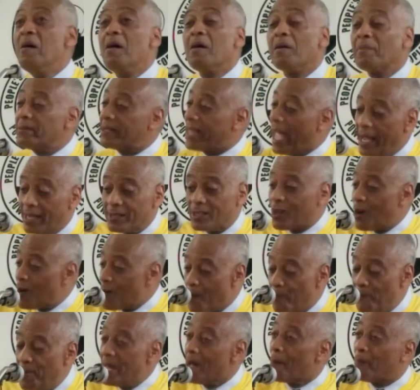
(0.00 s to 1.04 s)
there's
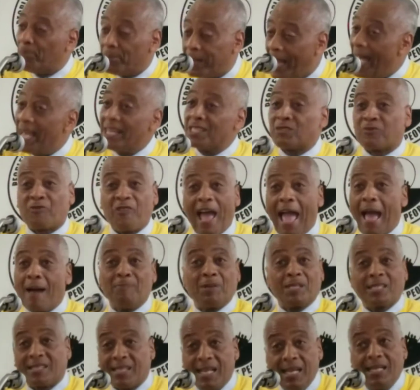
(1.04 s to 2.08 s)
going to be a place for
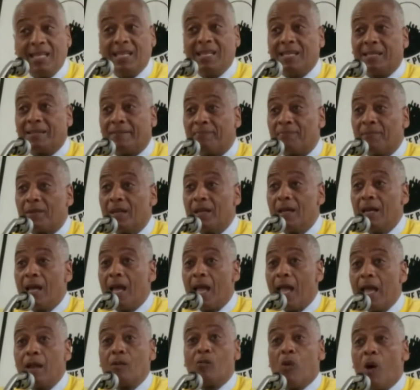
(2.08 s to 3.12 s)
Abyssinia
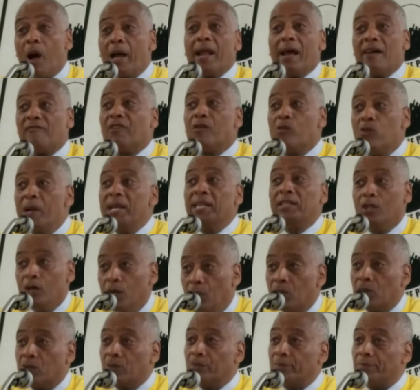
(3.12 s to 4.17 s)
in whatever we
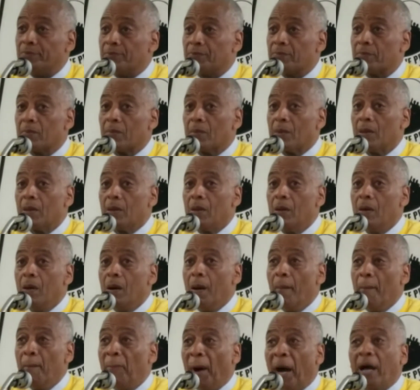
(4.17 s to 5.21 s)
do.
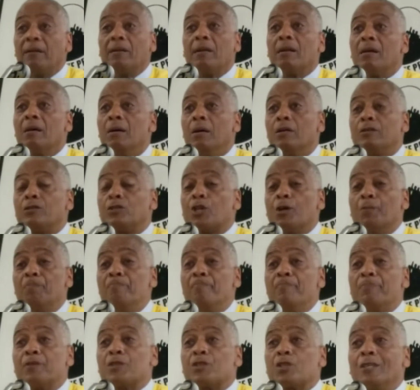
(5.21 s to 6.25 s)
But
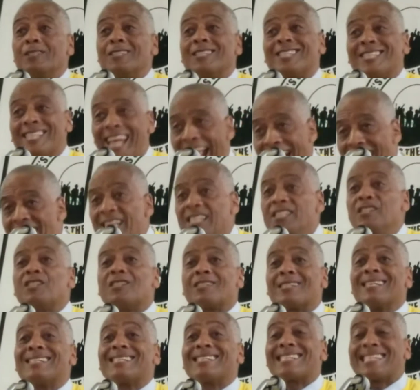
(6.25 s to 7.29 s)
to change
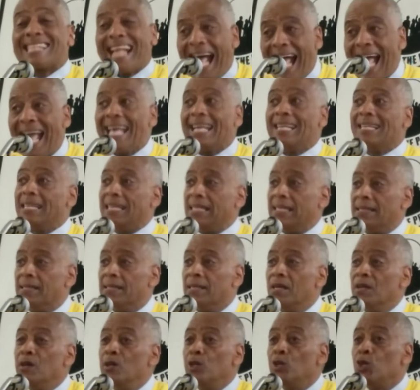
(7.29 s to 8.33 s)
society,
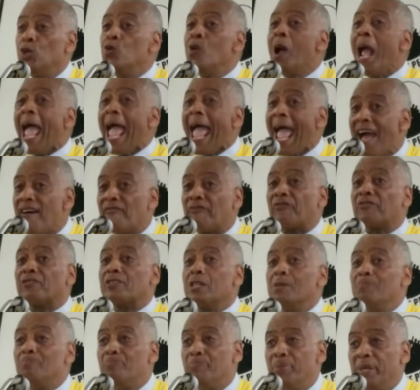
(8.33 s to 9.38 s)
you have
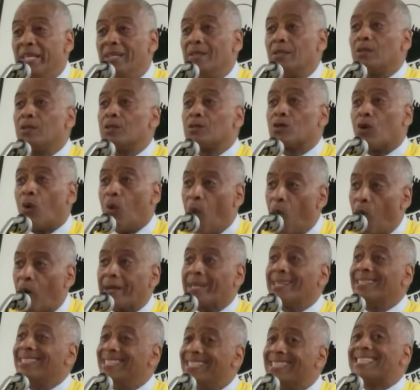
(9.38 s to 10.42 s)
to build
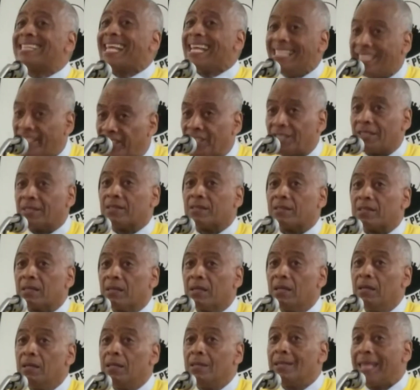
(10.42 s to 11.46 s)
organizations
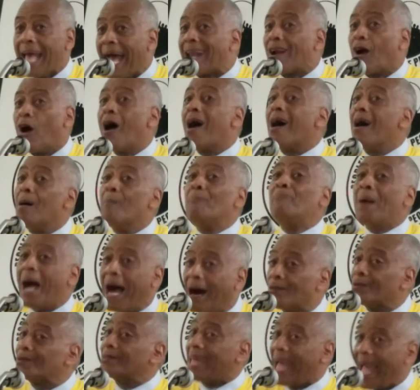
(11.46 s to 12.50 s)
that are
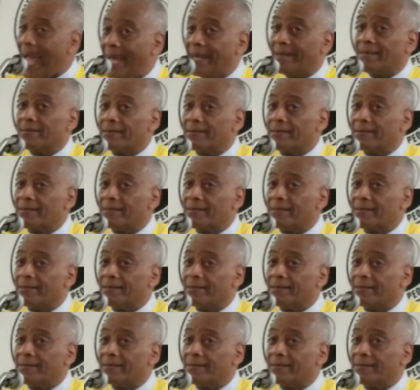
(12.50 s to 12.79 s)
about that.